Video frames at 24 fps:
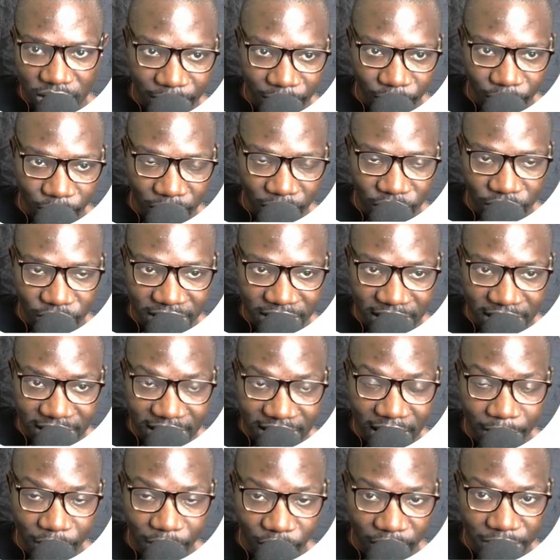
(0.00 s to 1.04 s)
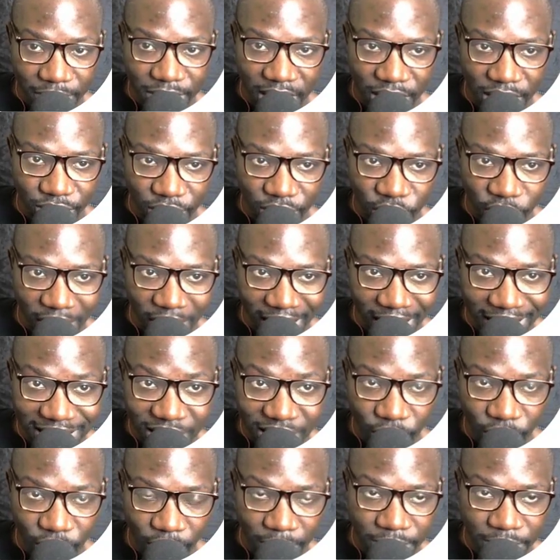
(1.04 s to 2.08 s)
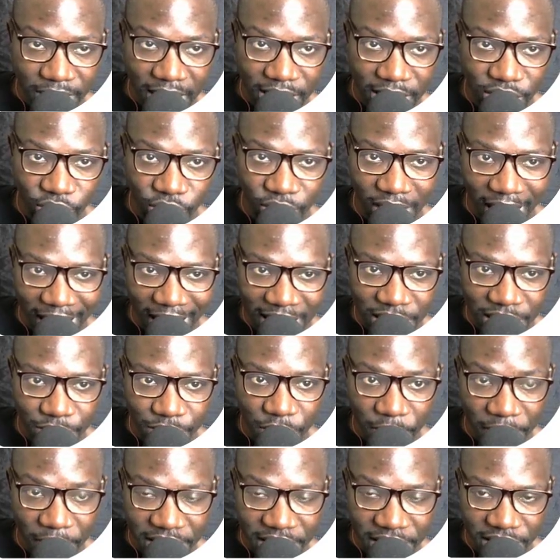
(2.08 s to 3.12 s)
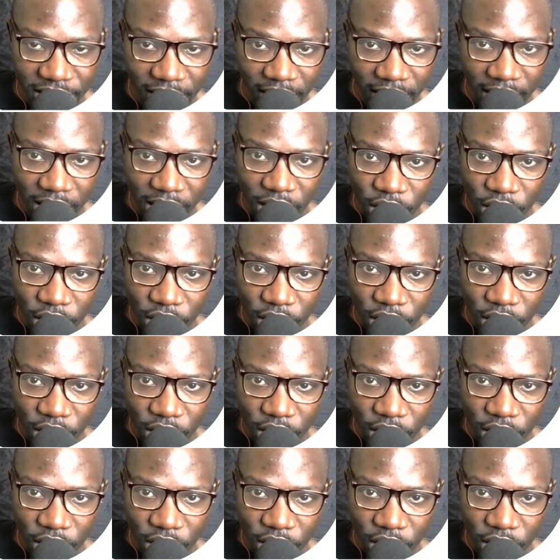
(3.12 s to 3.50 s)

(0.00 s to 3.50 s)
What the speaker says: When you're setting up a website, when you're adding your website on Ispmanager,